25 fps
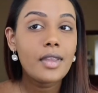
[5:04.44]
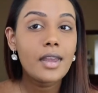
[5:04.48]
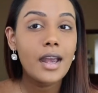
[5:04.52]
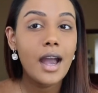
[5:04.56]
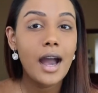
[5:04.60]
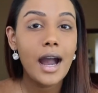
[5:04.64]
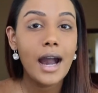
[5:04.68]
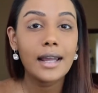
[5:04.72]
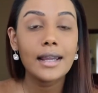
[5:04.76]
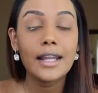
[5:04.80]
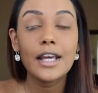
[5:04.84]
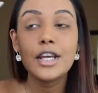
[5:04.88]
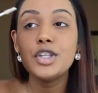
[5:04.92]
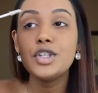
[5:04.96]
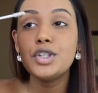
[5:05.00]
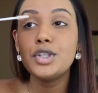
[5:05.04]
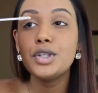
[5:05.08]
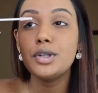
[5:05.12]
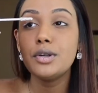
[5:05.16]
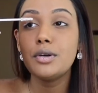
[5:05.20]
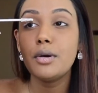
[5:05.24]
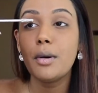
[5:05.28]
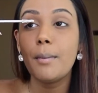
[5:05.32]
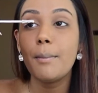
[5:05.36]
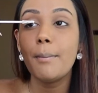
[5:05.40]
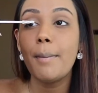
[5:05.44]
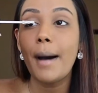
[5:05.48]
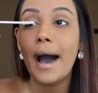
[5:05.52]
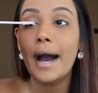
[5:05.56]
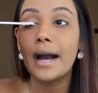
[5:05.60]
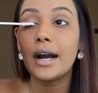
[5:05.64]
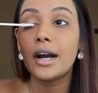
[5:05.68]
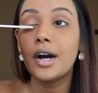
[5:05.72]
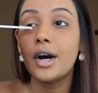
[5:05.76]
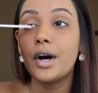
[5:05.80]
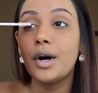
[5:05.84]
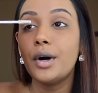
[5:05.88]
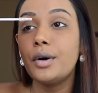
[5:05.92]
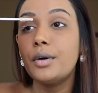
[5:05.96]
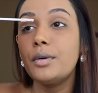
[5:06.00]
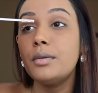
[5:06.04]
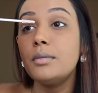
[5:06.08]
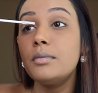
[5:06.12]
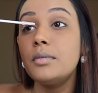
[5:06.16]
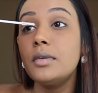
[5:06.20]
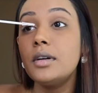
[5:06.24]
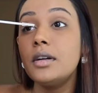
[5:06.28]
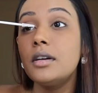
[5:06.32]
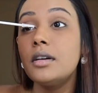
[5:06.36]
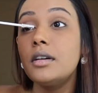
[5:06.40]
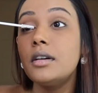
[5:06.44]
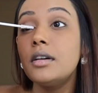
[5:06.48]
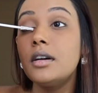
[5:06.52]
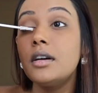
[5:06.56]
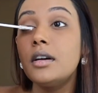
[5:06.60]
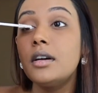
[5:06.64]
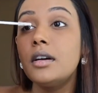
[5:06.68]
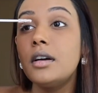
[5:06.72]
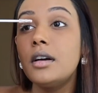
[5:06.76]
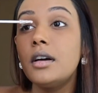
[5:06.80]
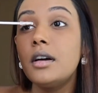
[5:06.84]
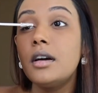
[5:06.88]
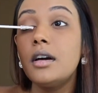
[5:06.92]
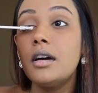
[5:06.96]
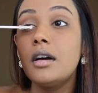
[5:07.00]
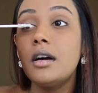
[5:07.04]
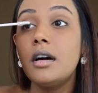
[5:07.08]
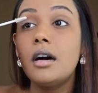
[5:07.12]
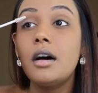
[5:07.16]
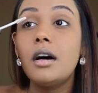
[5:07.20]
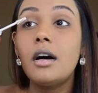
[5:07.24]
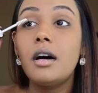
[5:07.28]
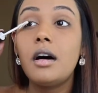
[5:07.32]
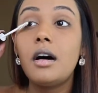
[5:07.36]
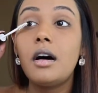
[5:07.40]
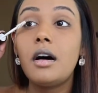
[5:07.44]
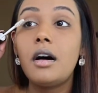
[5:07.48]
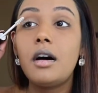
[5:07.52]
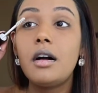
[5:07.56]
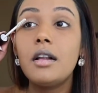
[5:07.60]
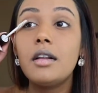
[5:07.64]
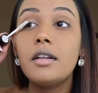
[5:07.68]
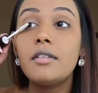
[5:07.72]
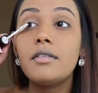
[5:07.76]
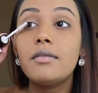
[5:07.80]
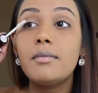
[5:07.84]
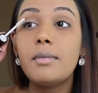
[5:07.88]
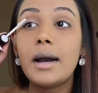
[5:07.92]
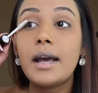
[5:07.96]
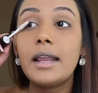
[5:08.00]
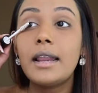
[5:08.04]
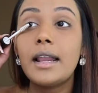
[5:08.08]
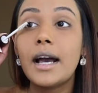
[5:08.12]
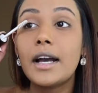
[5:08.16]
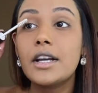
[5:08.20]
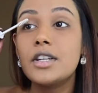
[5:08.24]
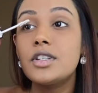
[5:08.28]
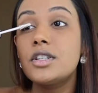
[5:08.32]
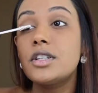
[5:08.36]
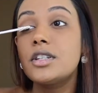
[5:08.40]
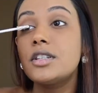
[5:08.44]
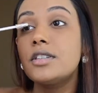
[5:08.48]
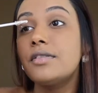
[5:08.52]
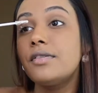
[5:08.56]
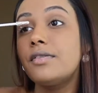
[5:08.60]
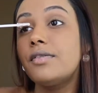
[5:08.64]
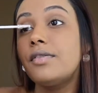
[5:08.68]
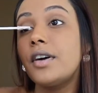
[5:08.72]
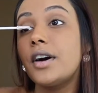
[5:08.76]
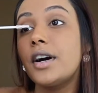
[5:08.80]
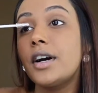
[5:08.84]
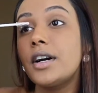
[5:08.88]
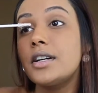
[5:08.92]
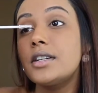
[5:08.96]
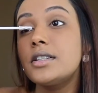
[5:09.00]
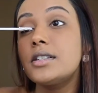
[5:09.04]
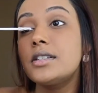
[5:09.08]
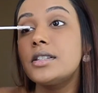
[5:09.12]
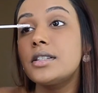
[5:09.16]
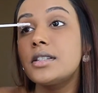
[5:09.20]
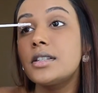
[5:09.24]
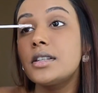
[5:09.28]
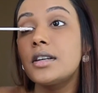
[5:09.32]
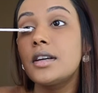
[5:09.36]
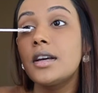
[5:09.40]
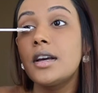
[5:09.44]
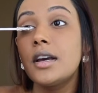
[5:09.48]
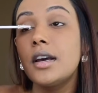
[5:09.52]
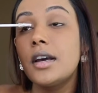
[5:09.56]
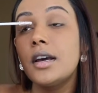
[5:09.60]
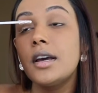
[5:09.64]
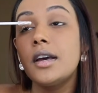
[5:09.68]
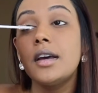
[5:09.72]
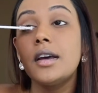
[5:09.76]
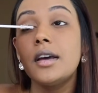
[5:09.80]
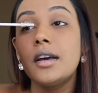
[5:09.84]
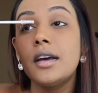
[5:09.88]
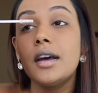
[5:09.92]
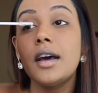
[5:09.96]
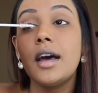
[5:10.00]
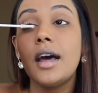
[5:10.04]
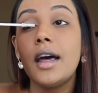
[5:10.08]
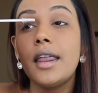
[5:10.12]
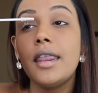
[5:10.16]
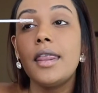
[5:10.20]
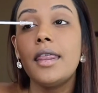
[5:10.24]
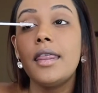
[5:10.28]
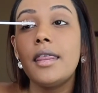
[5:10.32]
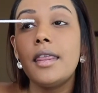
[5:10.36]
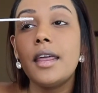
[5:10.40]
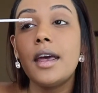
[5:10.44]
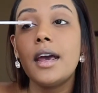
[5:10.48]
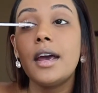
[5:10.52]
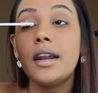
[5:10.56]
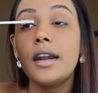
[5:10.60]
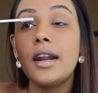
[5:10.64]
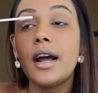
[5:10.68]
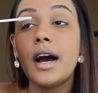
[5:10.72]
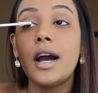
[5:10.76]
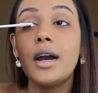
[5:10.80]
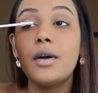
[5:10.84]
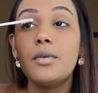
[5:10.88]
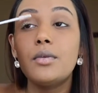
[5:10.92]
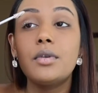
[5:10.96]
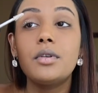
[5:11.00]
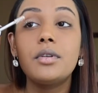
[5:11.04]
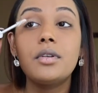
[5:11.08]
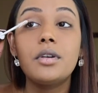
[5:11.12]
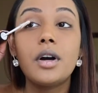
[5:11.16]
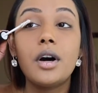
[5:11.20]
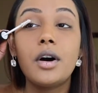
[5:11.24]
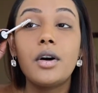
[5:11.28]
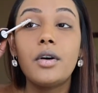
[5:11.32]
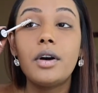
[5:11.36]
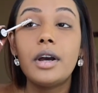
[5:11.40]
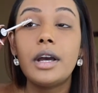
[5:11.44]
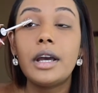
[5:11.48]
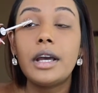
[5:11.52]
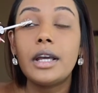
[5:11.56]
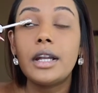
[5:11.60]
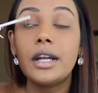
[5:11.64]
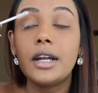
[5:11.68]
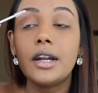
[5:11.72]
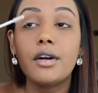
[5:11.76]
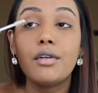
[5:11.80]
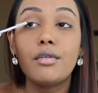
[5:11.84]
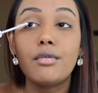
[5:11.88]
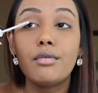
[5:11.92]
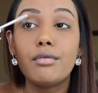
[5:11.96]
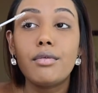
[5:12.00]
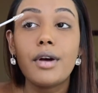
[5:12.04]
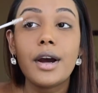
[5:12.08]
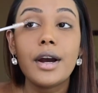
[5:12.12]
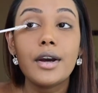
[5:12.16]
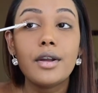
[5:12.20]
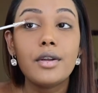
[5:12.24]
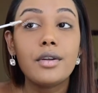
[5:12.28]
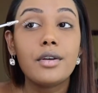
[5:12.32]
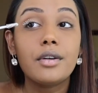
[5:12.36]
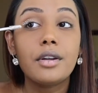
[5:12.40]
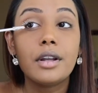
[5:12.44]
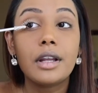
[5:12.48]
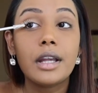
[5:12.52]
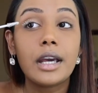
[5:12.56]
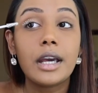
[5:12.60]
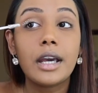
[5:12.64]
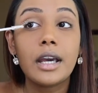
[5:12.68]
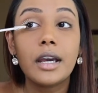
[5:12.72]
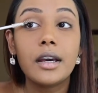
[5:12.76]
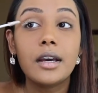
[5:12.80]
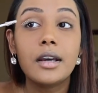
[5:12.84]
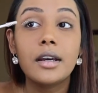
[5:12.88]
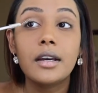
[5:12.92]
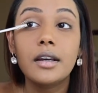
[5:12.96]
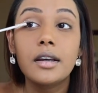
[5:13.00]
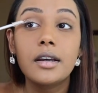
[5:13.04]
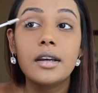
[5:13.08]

I like to back comb all of my lashes first and then I will go in regularly